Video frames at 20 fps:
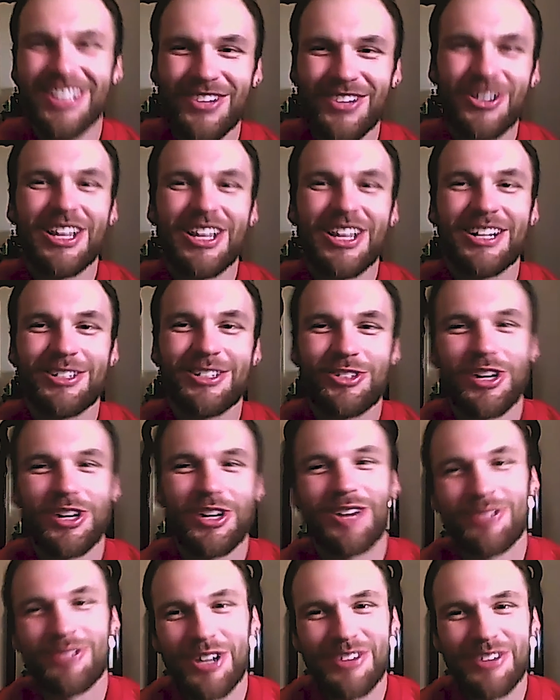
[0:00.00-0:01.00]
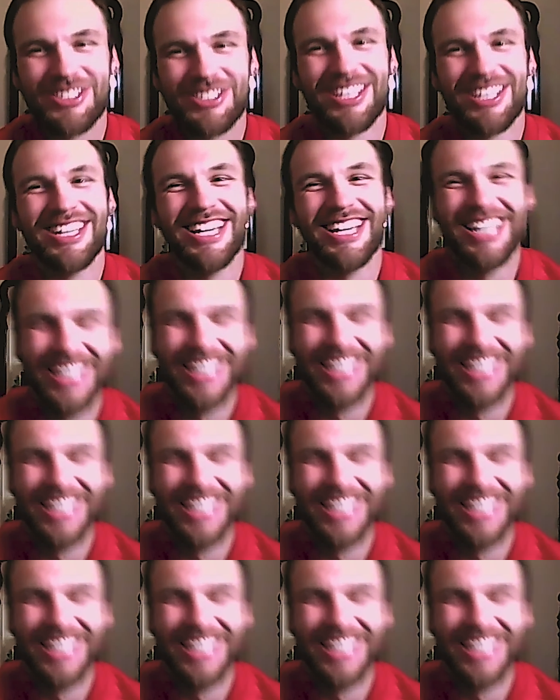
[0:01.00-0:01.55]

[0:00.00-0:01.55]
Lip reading: We like to travel, obviously.